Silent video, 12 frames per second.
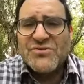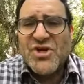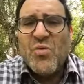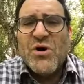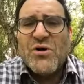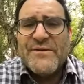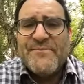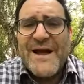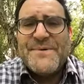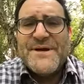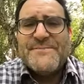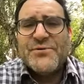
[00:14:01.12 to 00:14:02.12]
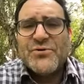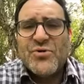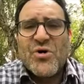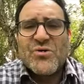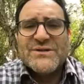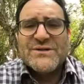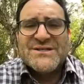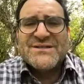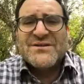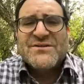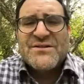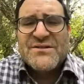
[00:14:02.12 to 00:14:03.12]
don't worry, my people who are in
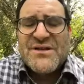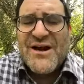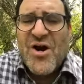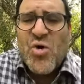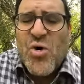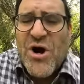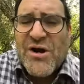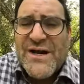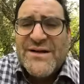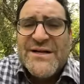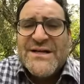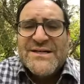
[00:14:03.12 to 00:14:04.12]
uh, who are in